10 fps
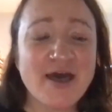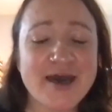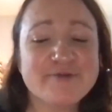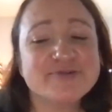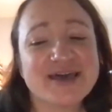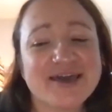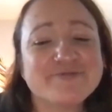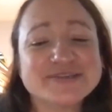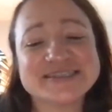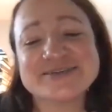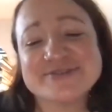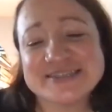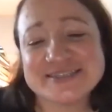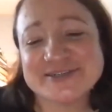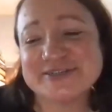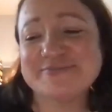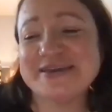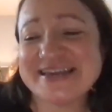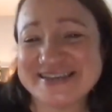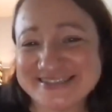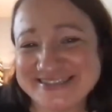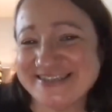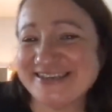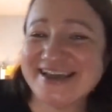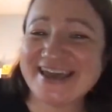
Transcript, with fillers: I will. I will see you on the social medias. Okay.